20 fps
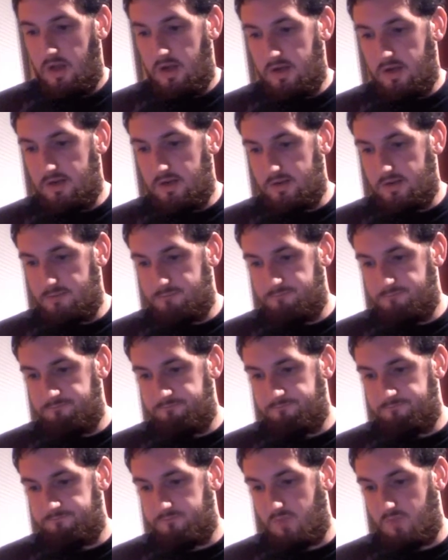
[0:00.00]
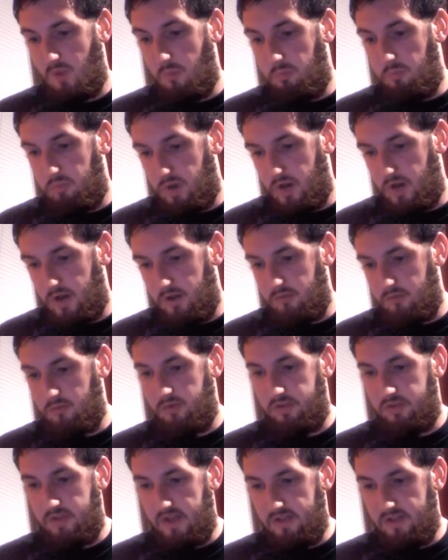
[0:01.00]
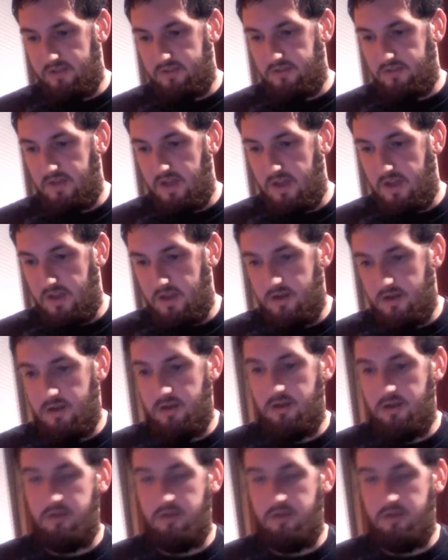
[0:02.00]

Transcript: But with that said,